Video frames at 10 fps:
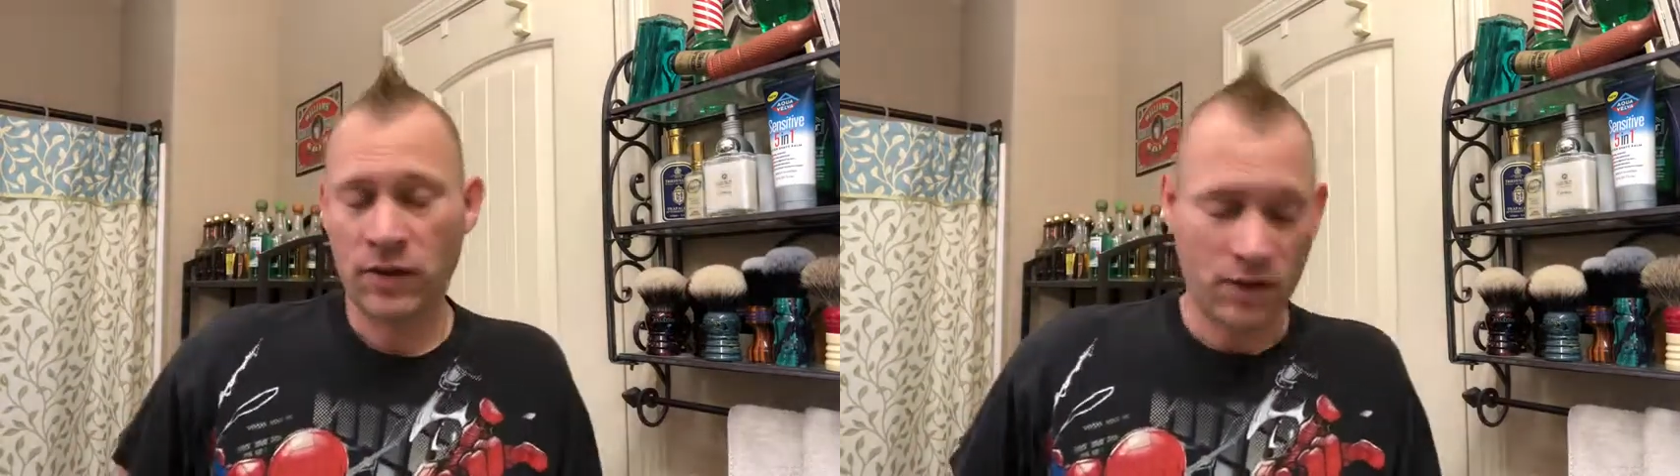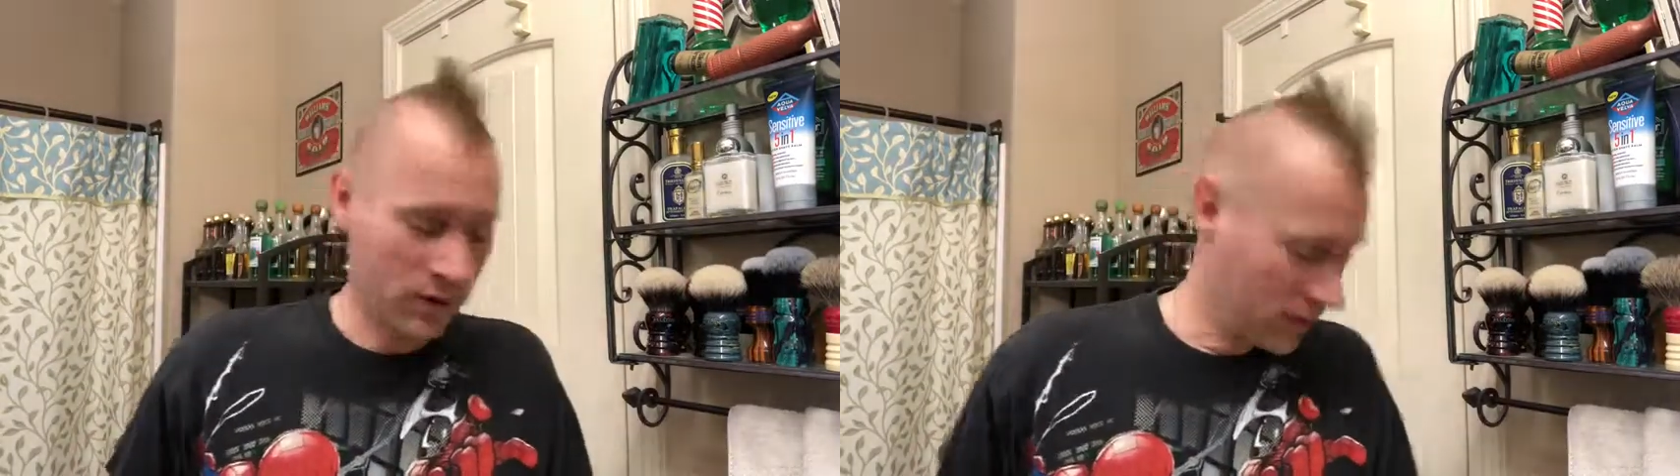
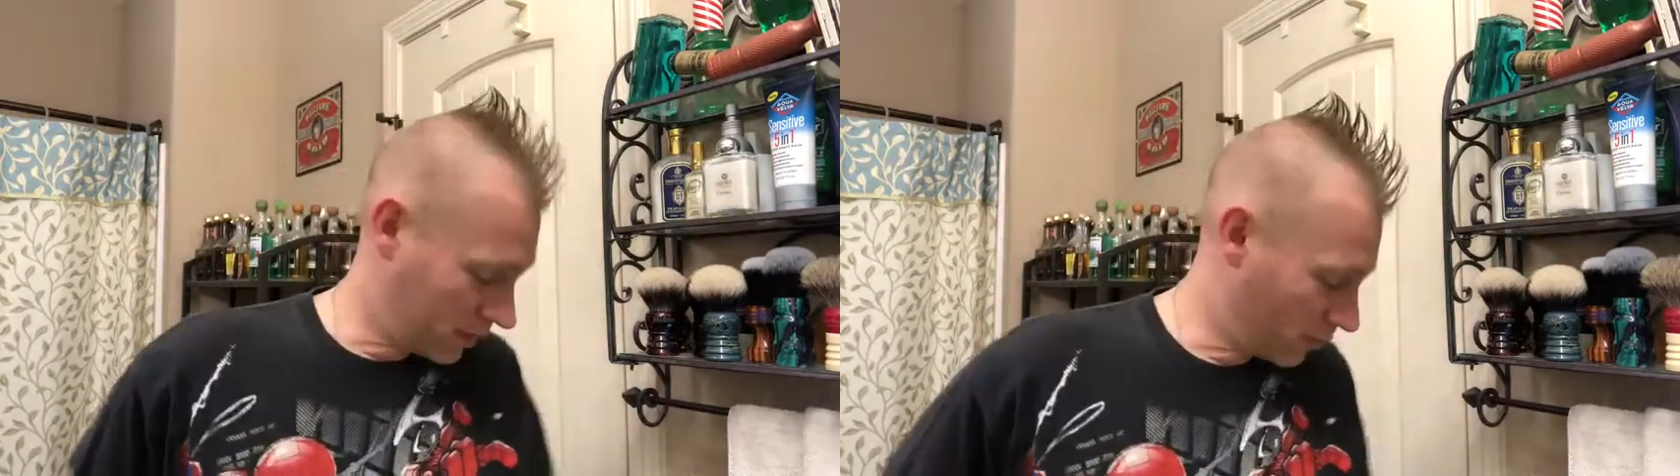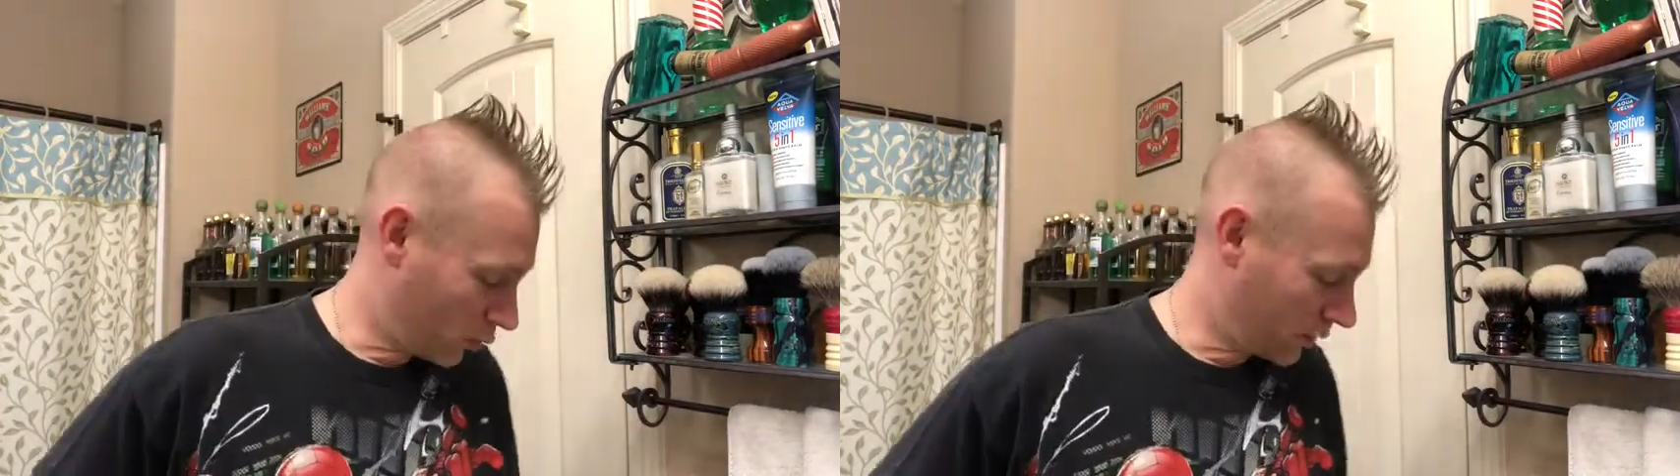across
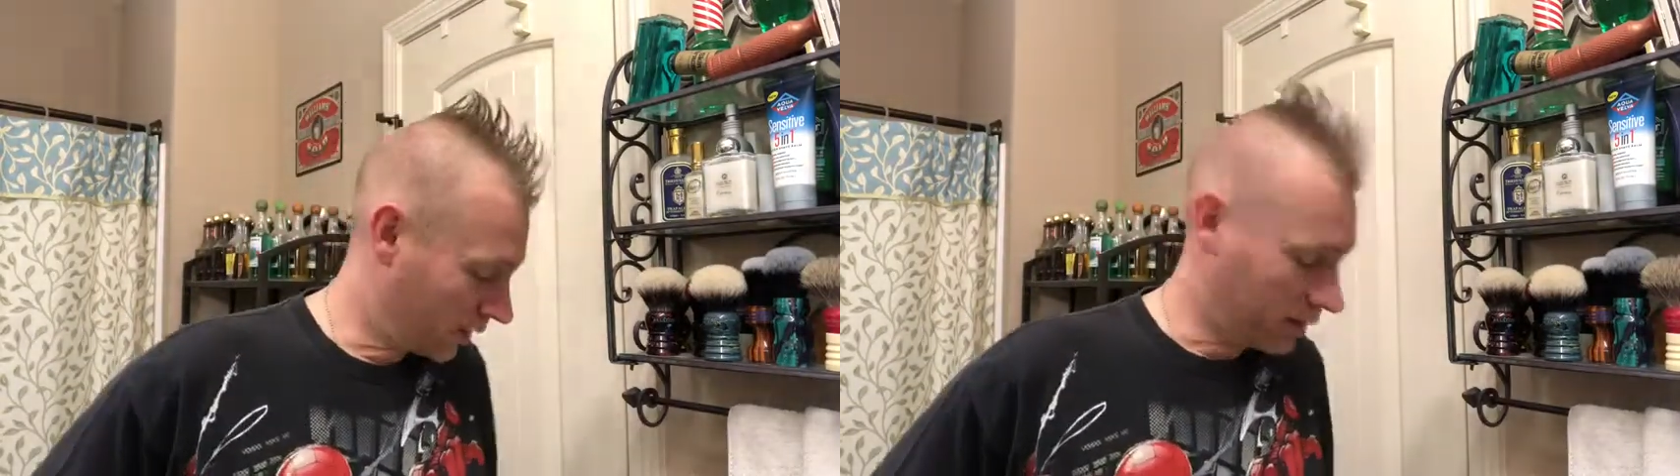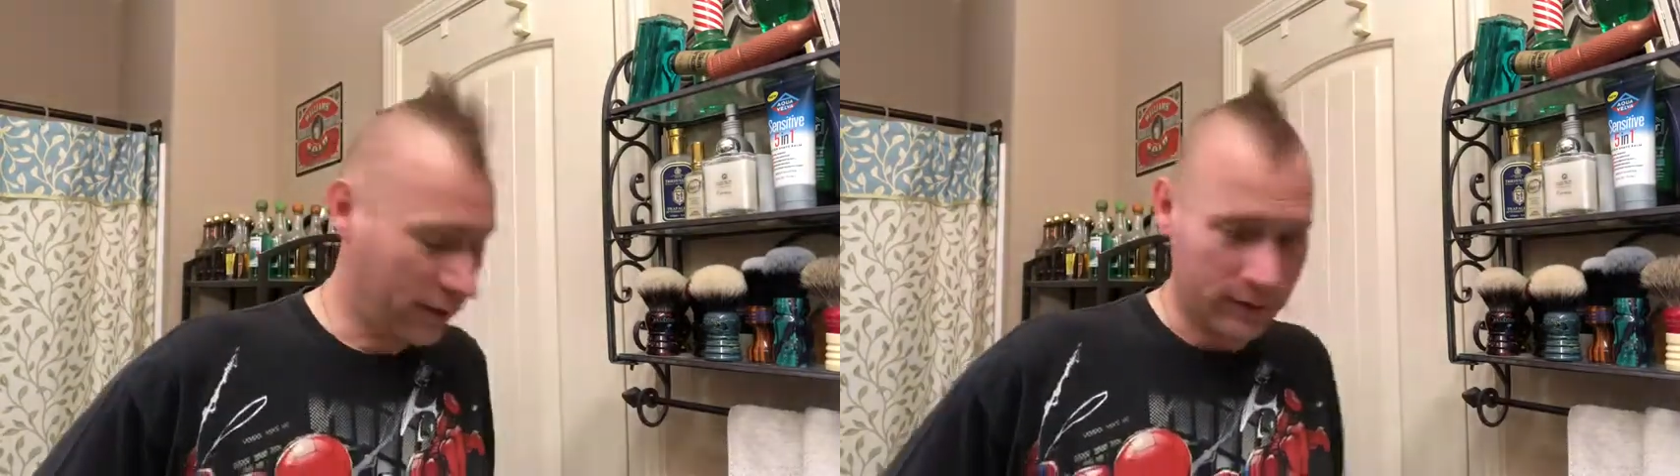the board
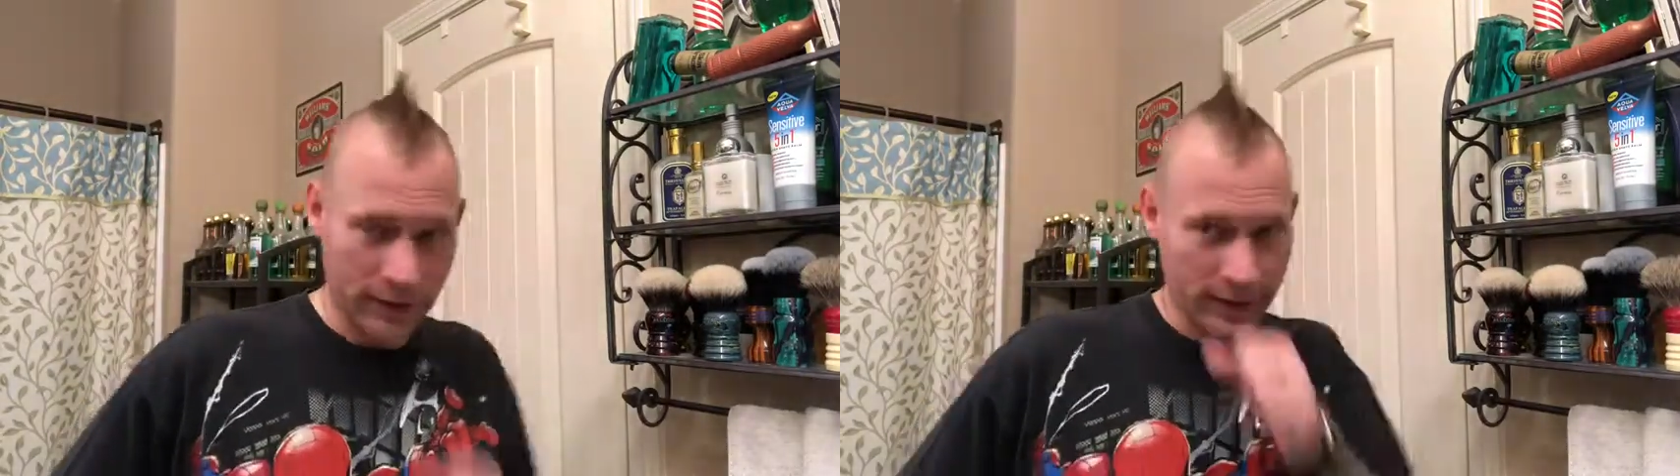here,